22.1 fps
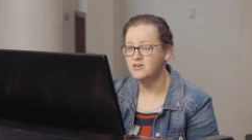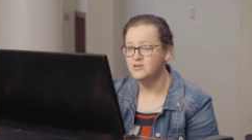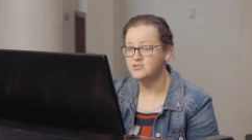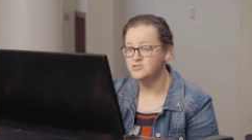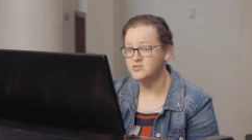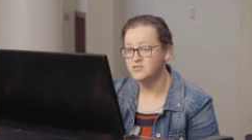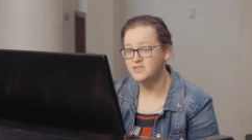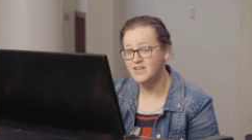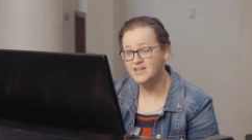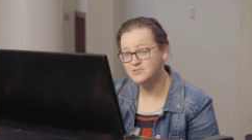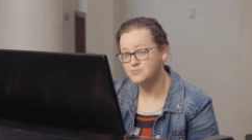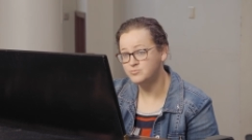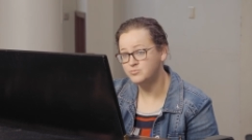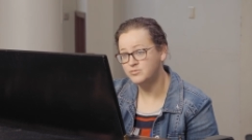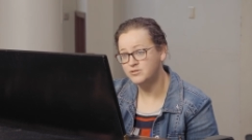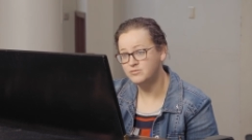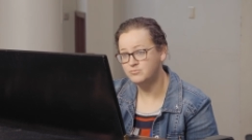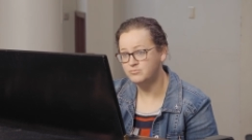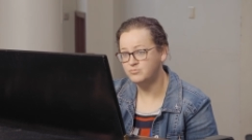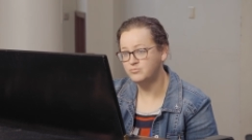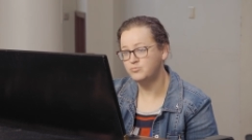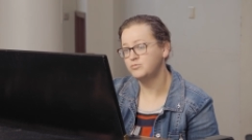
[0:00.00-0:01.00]
So that's
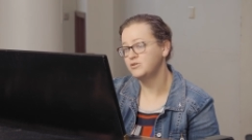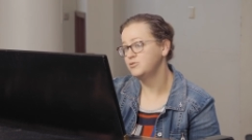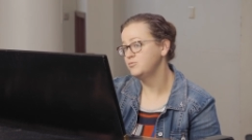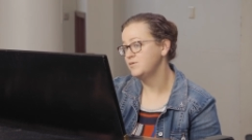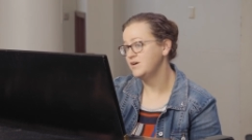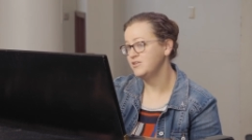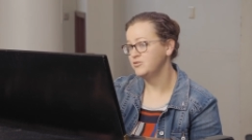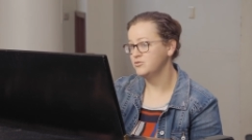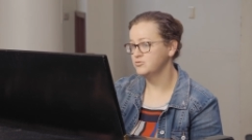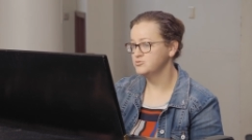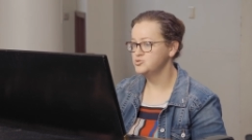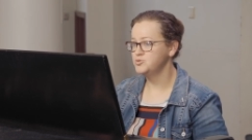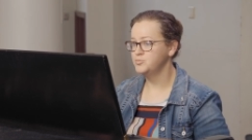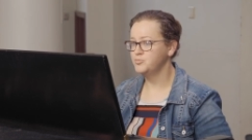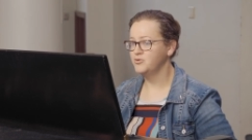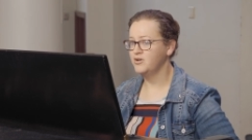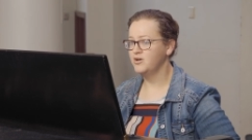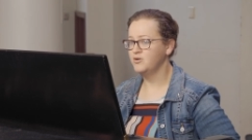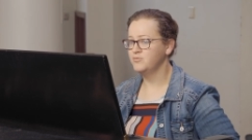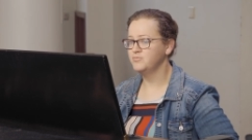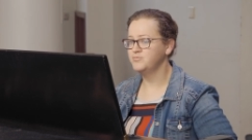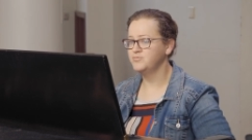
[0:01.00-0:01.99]
one, one way they're
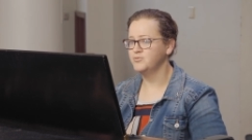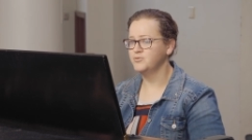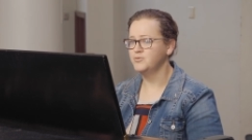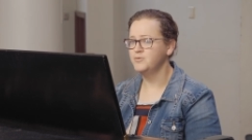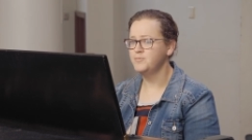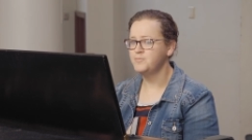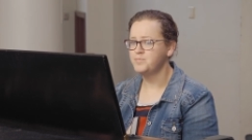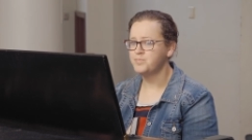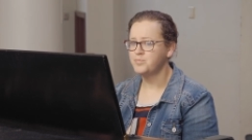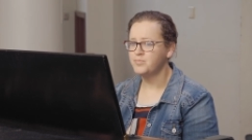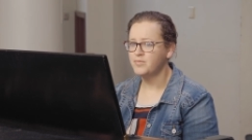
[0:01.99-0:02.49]
super helpful.